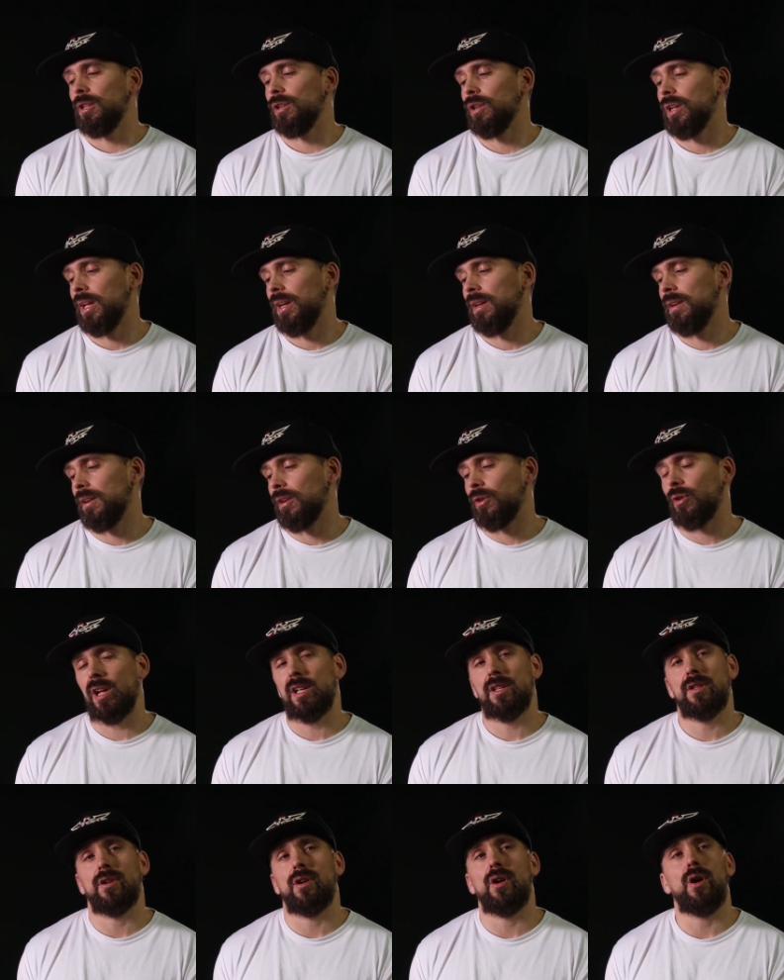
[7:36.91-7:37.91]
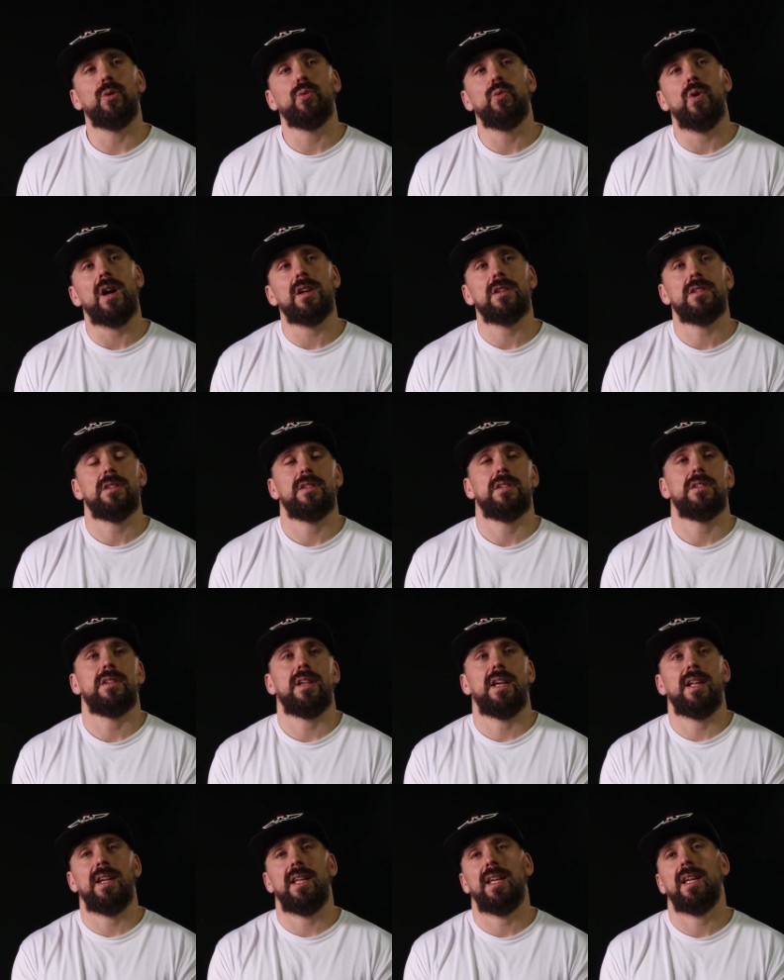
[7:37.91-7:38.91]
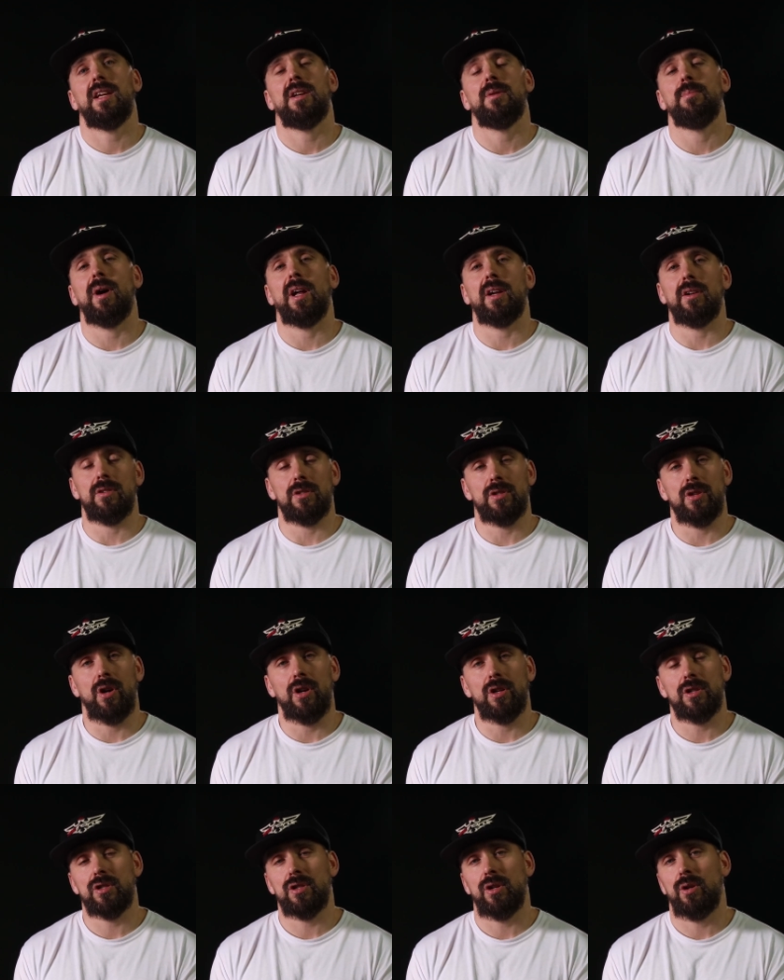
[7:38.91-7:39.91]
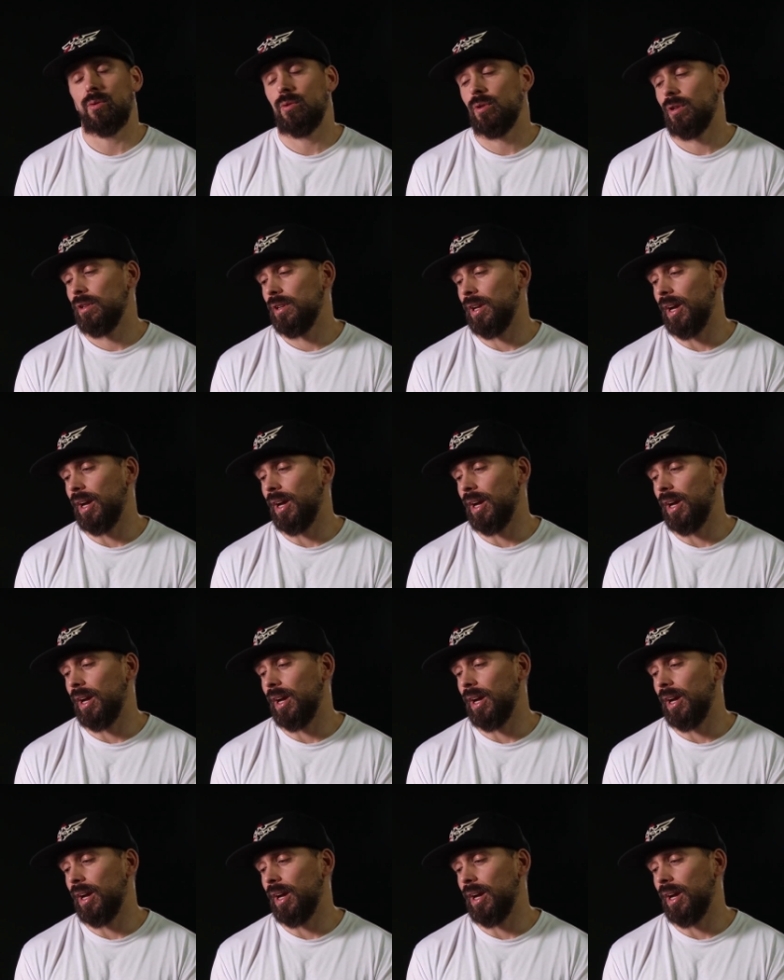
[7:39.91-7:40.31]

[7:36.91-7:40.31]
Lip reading: You can create your own washes in ink bottles also,